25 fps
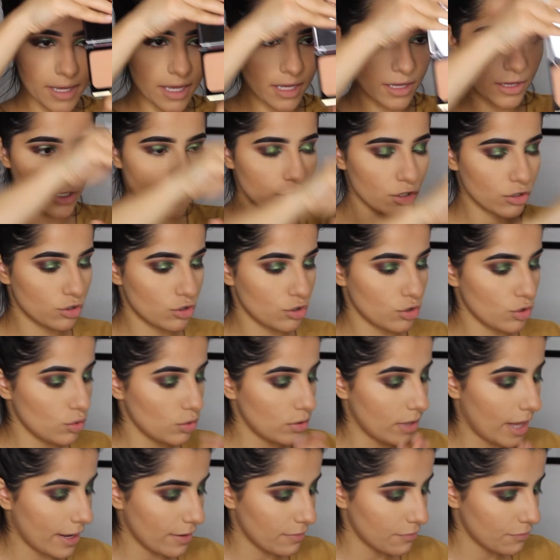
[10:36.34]
be a little too
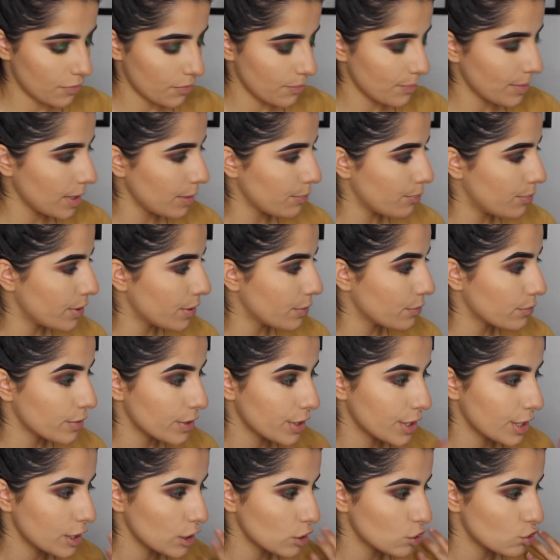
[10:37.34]
light for me, but
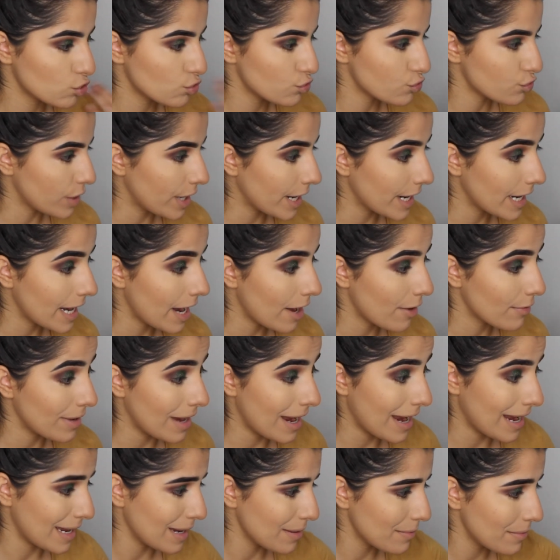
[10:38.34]
we're gonna try it out
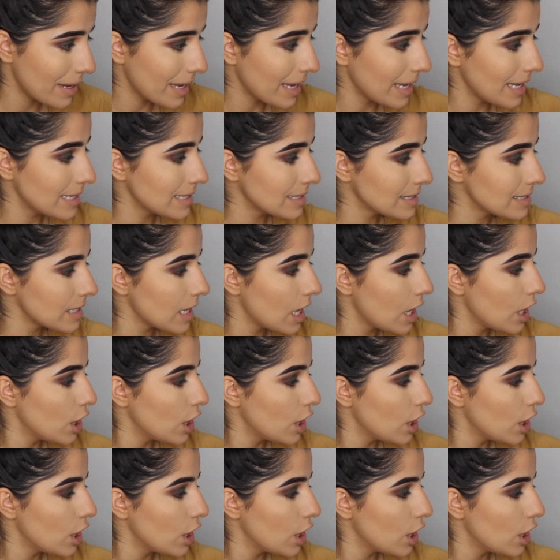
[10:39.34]
anyways.